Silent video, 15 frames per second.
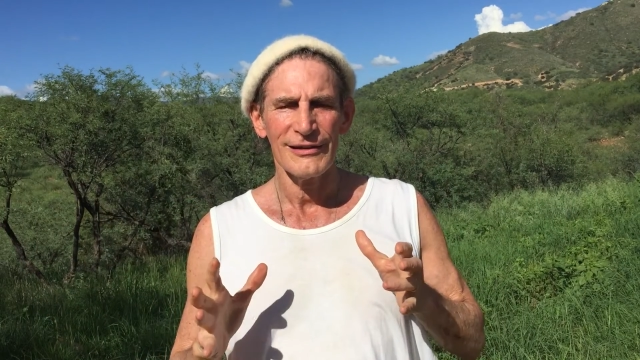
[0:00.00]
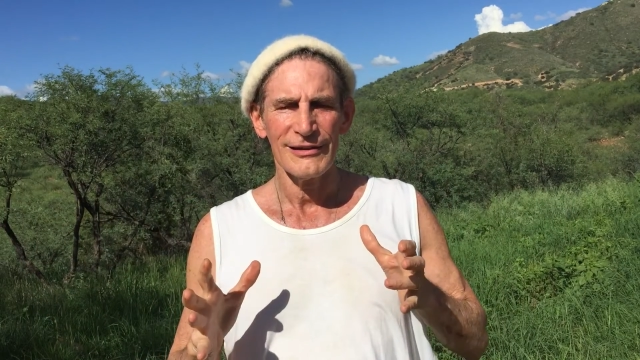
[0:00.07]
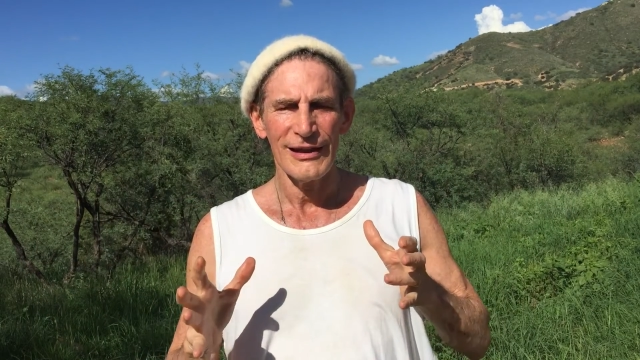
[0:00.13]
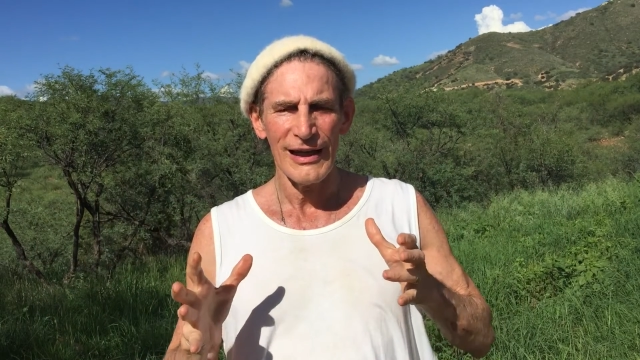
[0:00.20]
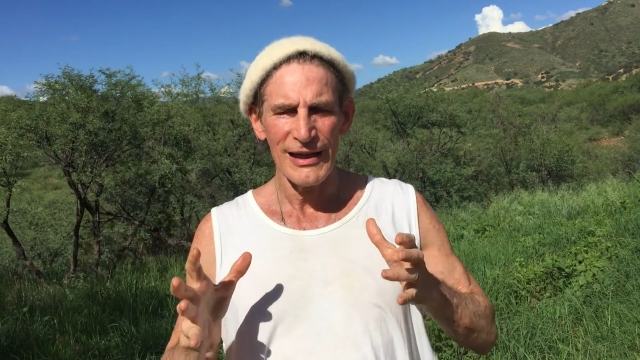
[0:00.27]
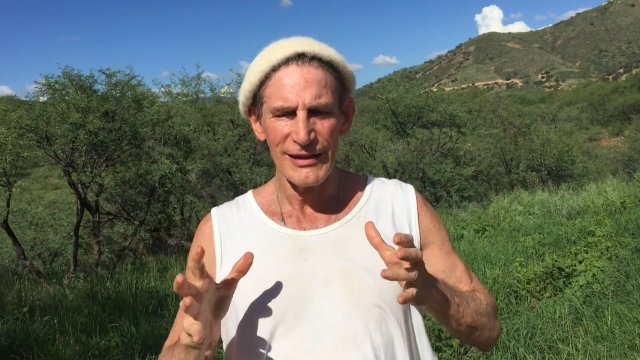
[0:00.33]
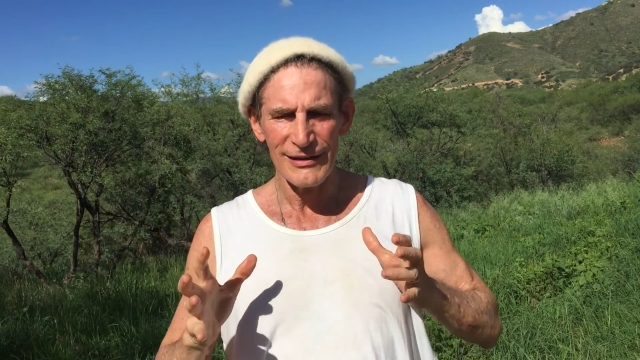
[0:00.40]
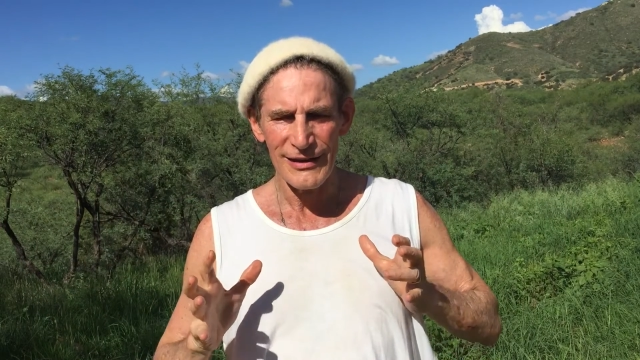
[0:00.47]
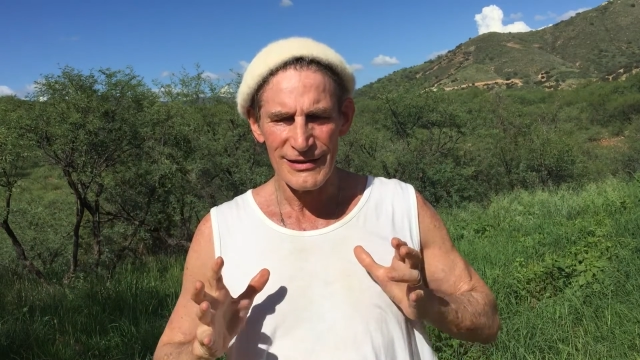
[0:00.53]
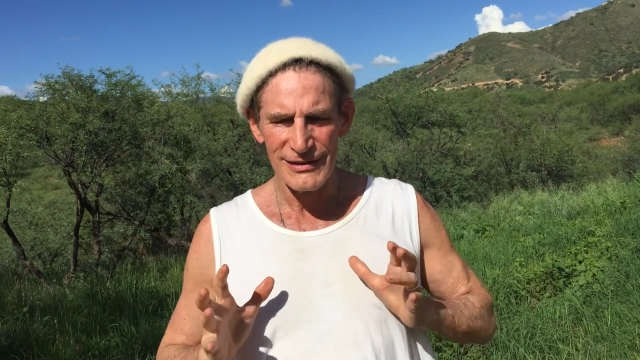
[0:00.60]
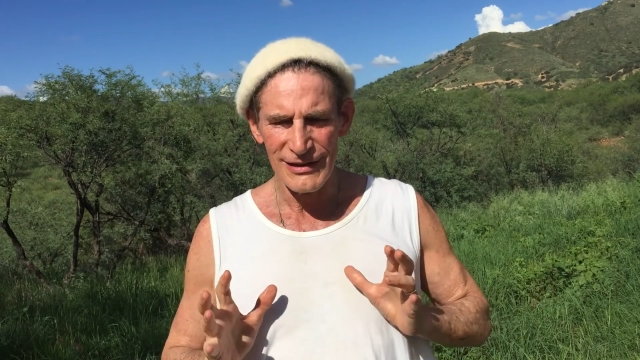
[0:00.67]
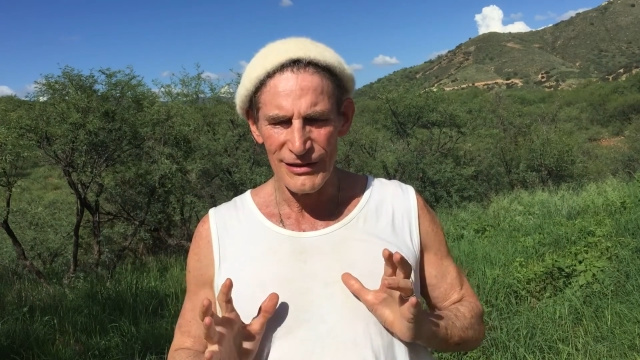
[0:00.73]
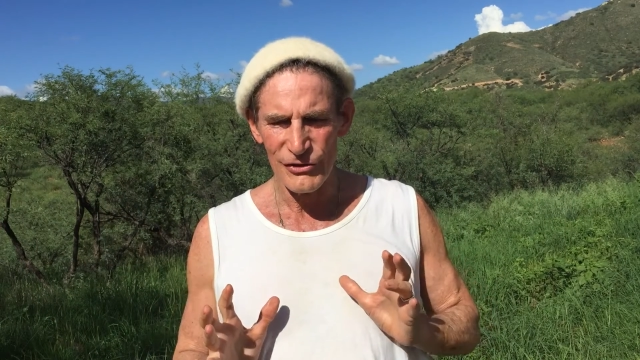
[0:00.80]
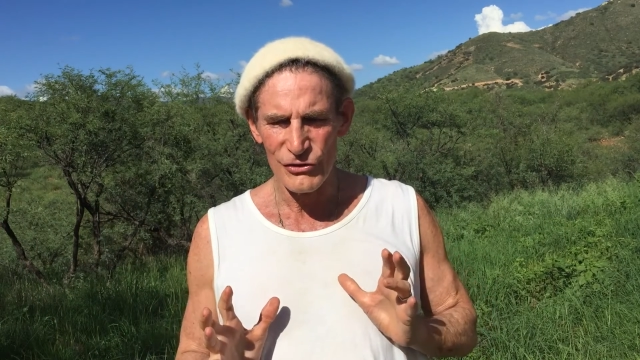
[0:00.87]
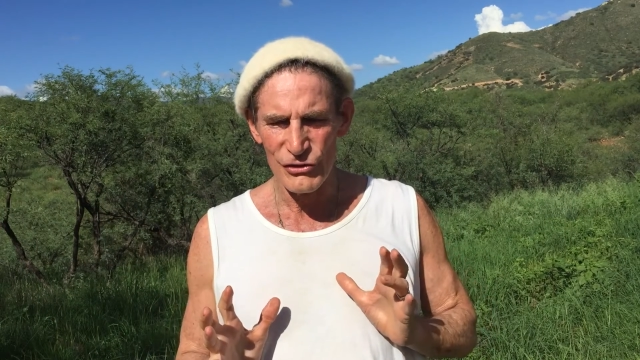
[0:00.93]
take
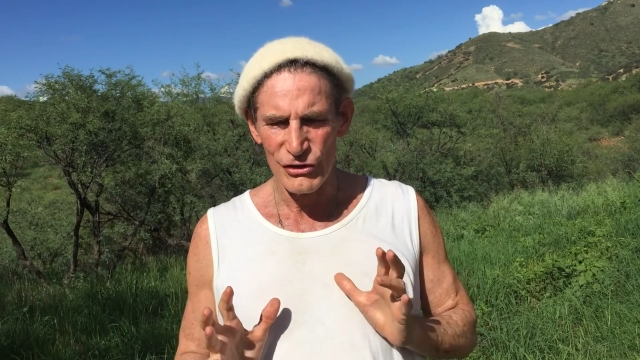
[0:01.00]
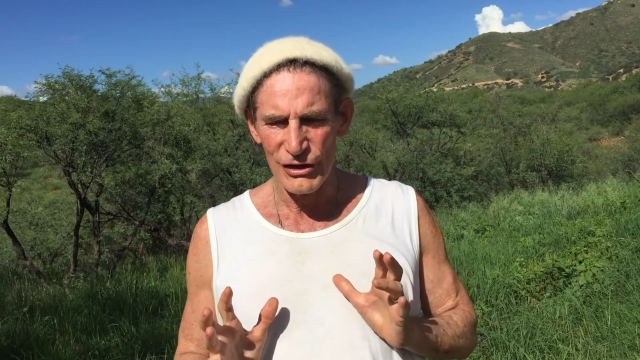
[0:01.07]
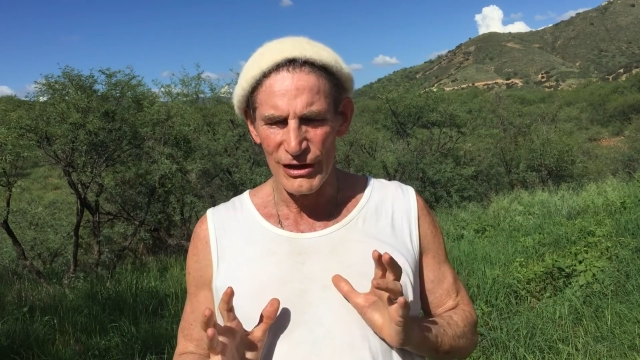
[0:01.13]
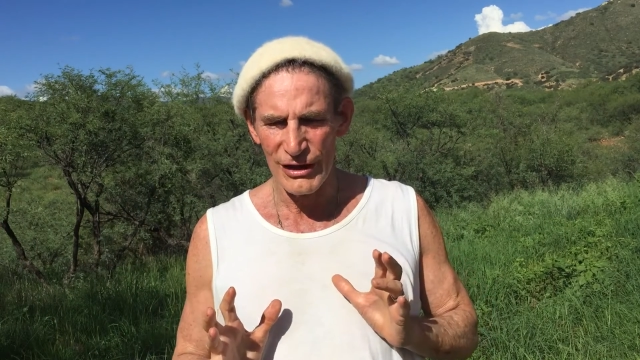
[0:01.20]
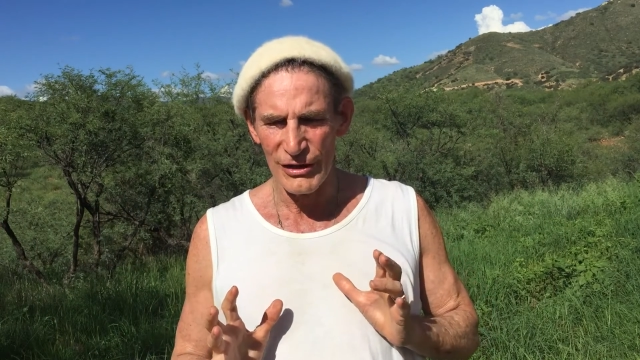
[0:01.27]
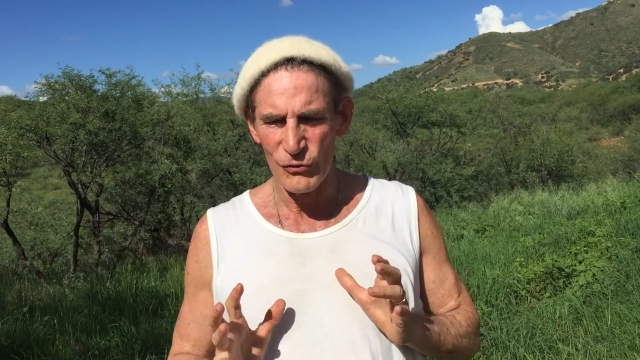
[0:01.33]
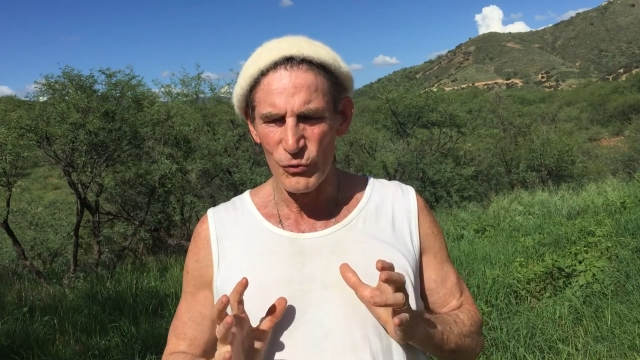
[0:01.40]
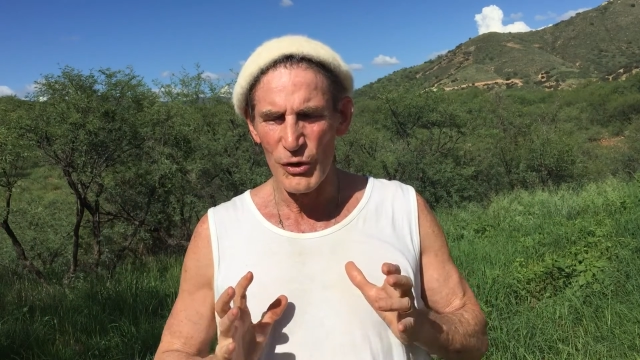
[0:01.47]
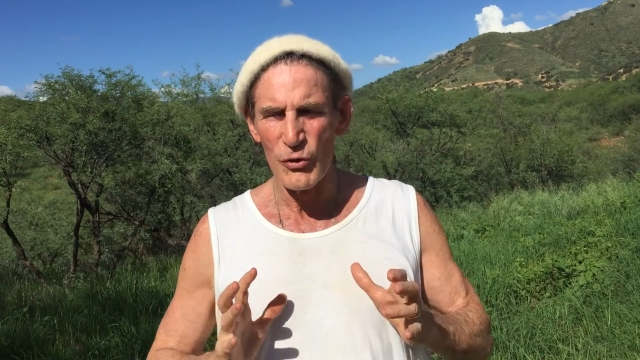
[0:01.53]
this energy in,